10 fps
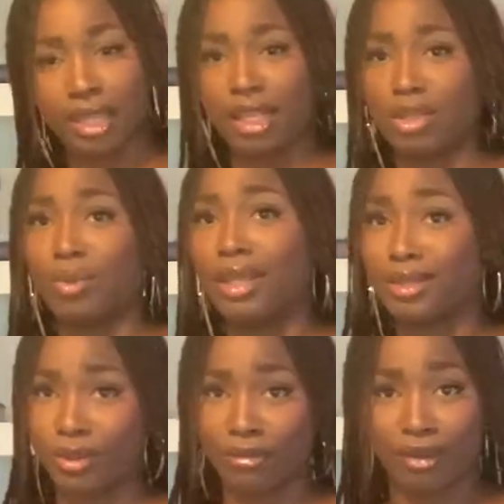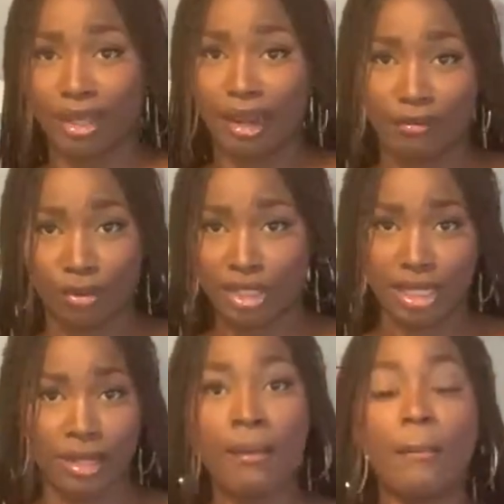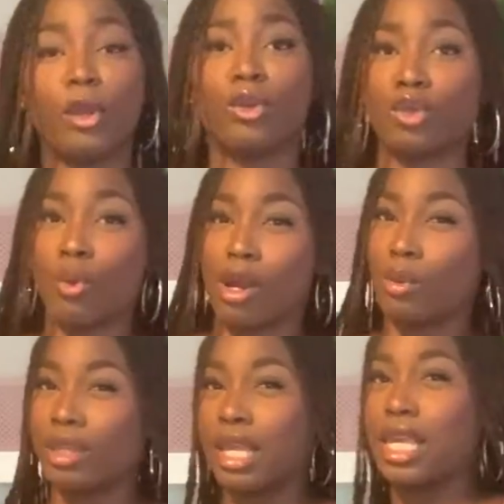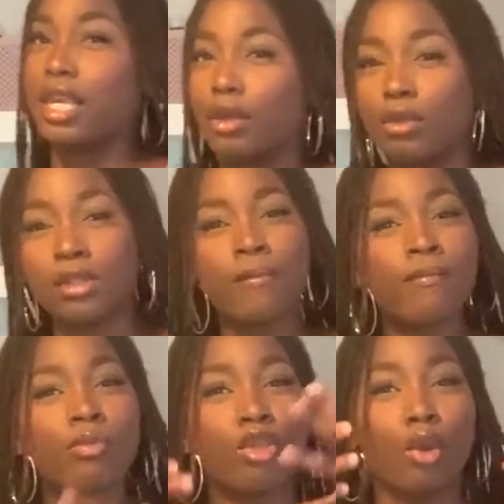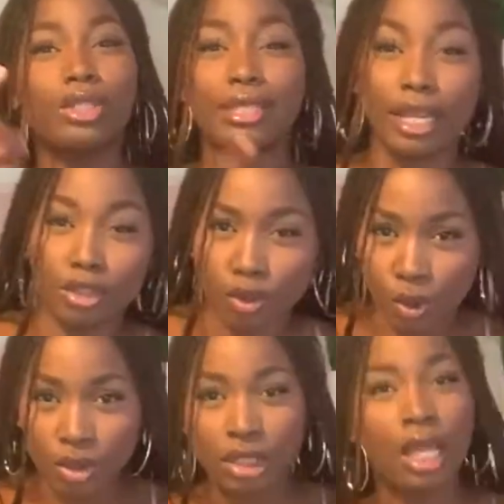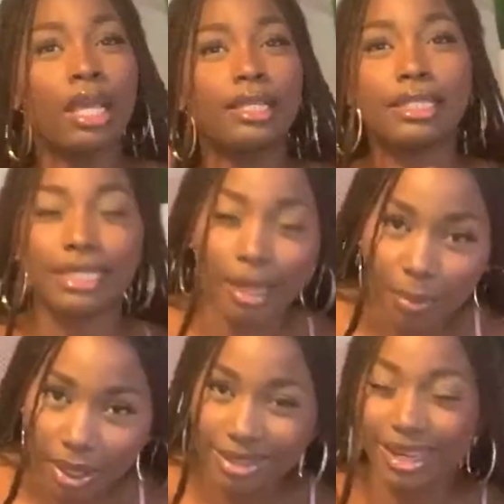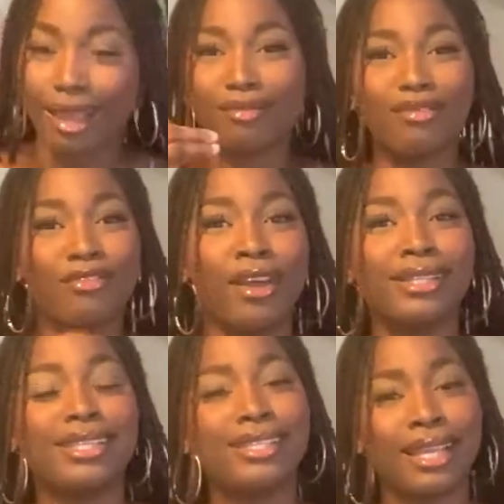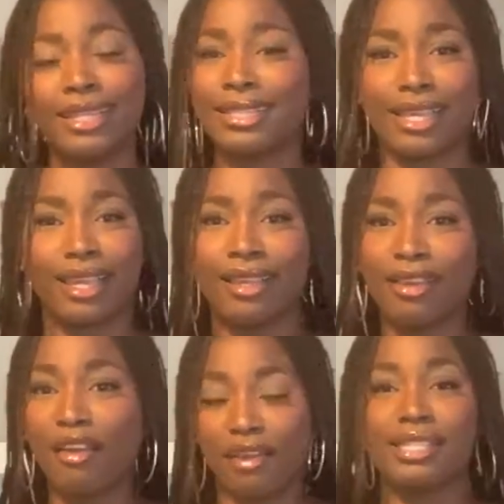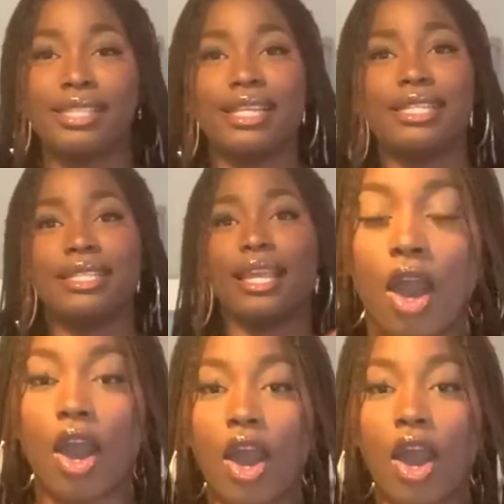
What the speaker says: things. You wear this with fucking Air Forces, but you can also wear it with heels, sandals, slippers. Like, versatility, versatility.